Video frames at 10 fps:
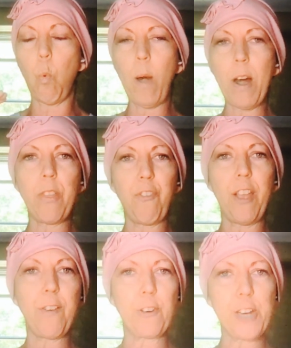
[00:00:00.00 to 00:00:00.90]
where the
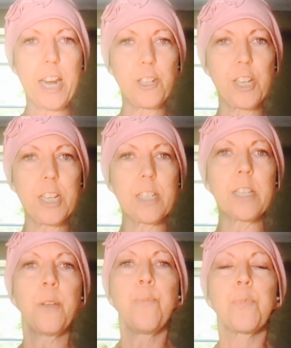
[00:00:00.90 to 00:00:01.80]
flavor
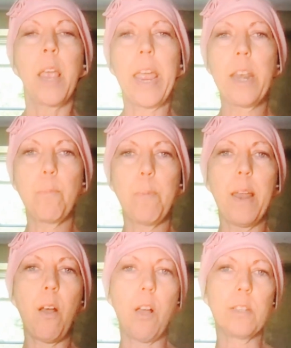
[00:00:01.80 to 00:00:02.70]
changes, and
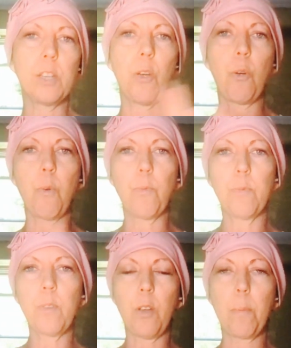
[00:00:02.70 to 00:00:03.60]
but also
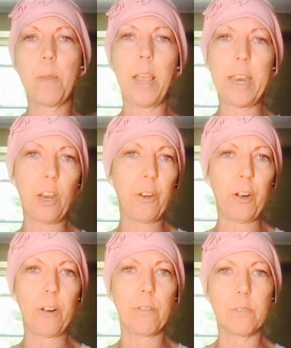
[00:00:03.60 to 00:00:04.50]
on a
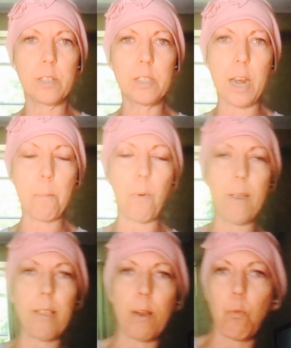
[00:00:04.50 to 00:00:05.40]
molecular
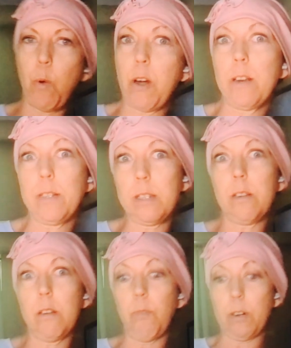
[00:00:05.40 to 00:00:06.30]
standpoint, like where
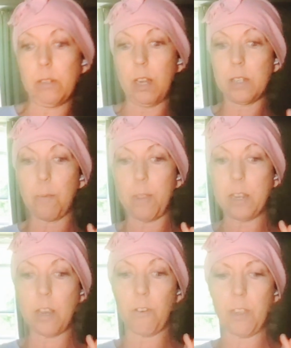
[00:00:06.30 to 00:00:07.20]
does some of
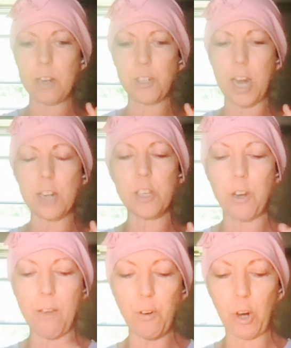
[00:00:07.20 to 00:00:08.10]
these other things change. So
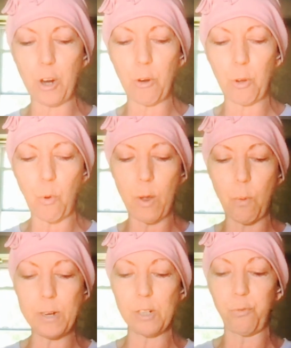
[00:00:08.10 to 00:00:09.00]
you have your canola
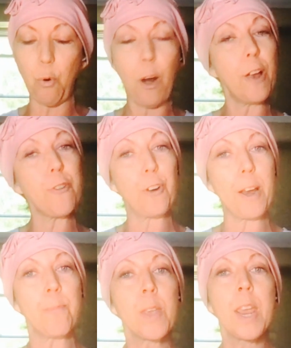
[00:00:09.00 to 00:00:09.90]
oil, which is
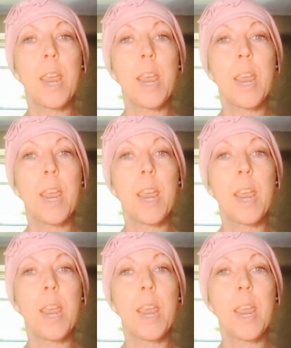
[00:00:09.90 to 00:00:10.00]
400,